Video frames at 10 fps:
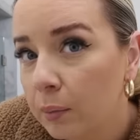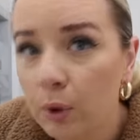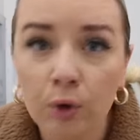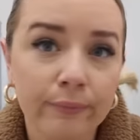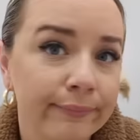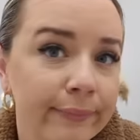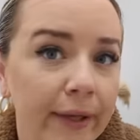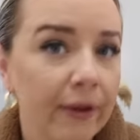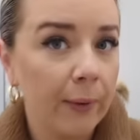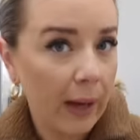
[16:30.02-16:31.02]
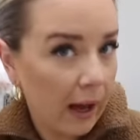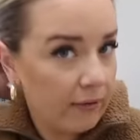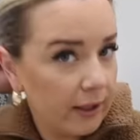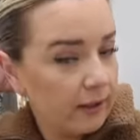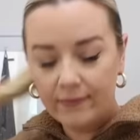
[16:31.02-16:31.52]
Boom. And there we
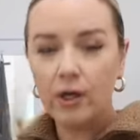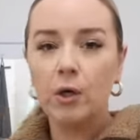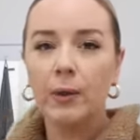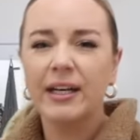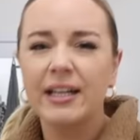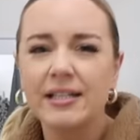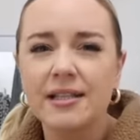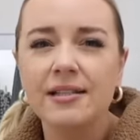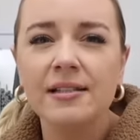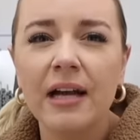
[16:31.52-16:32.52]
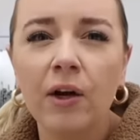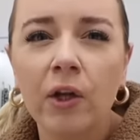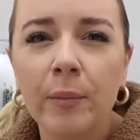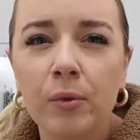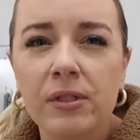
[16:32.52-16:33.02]
have it. Very quick and easy. This entire
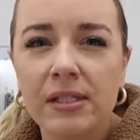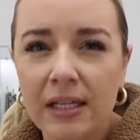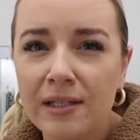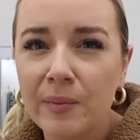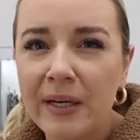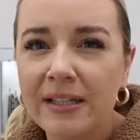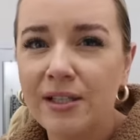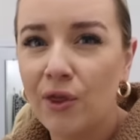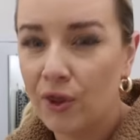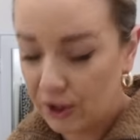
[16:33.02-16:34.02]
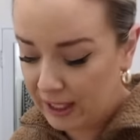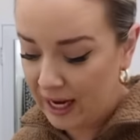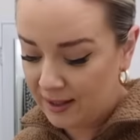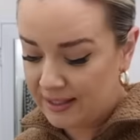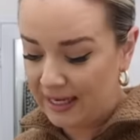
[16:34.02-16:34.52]
clip was six minutes and
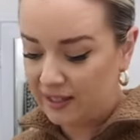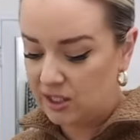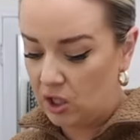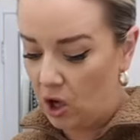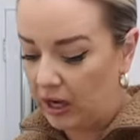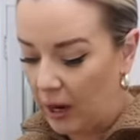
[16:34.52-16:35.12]
39 seconds long.